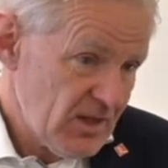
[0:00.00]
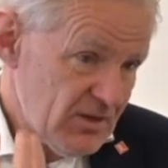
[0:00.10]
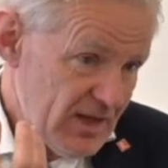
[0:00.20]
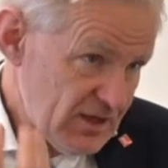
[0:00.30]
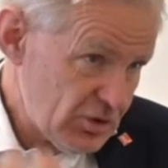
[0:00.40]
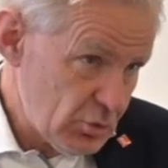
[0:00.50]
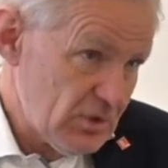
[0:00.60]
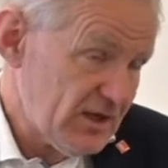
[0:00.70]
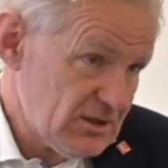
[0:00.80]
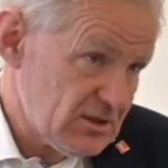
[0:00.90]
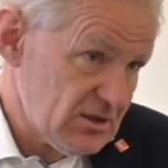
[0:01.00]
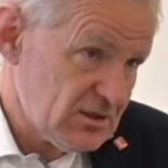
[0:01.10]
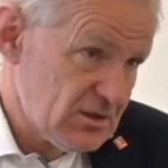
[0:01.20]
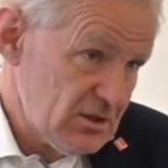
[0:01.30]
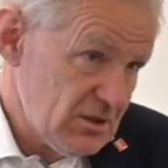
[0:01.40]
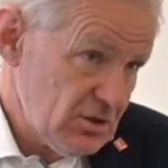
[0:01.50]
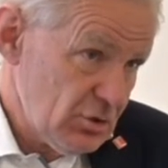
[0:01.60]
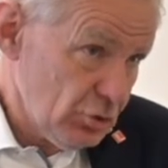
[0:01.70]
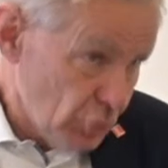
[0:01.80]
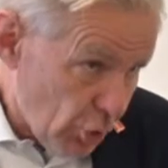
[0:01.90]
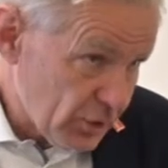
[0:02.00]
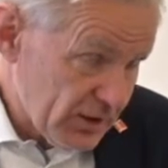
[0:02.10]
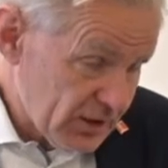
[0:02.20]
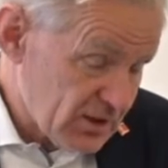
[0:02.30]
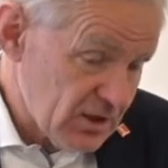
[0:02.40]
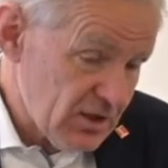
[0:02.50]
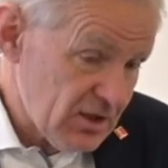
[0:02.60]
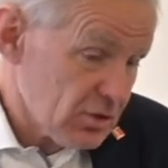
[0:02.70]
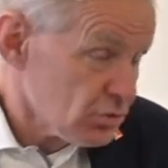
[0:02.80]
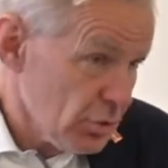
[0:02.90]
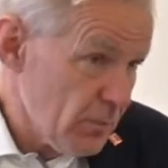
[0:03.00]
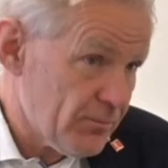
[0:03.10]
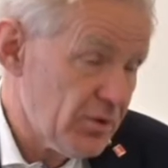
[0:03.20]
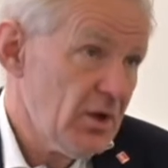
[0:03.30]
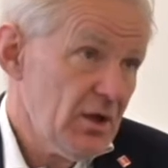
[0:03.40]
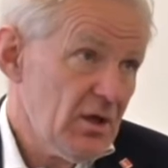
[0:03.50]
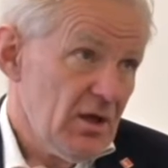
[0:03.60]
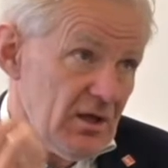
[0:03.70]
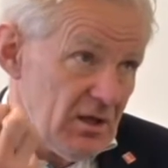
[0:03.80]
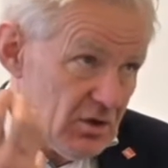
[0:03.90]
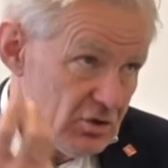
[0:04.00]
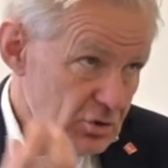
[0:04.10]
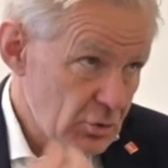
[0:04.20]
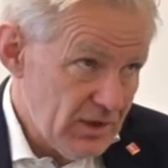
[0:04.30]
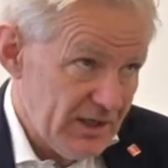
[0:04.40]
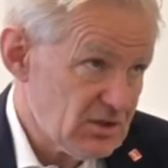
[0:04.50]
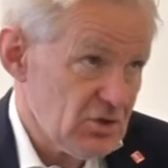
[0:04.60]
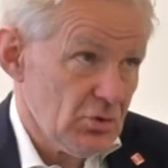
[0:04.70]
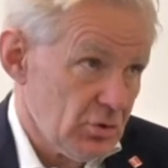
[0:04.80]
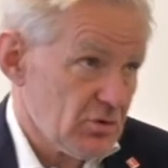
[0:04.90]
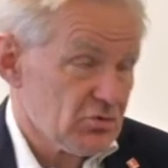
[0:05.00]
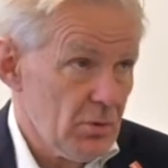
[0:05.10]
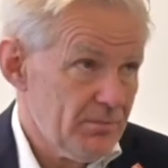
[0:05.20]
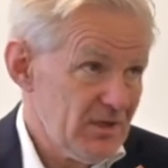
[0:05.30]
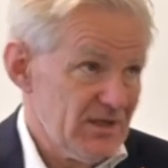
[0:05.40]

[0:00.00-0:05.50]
than a united Nordic group. United Nordic group